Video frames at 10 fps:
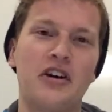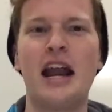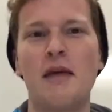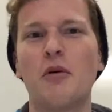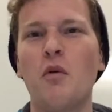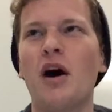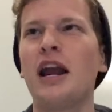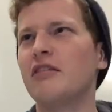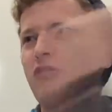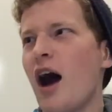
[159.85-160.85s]
And Amber won
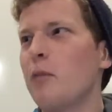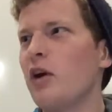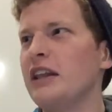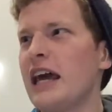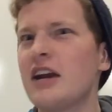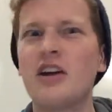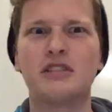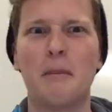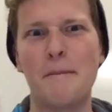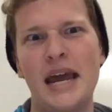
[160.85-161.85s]
and Rob won later. It
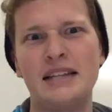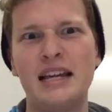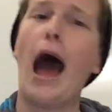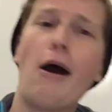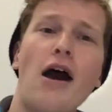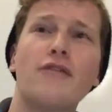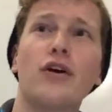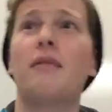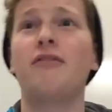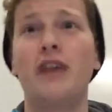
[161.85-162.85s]
was amazing.
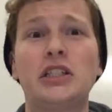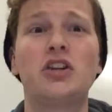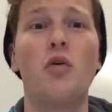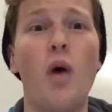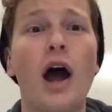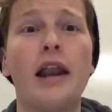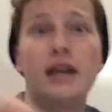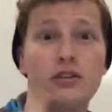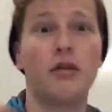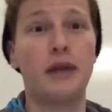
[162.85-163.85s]
However, my fictional one
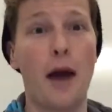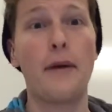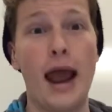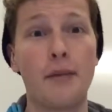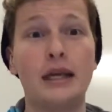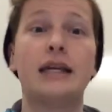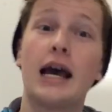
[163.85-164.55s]
is from Down Abbey.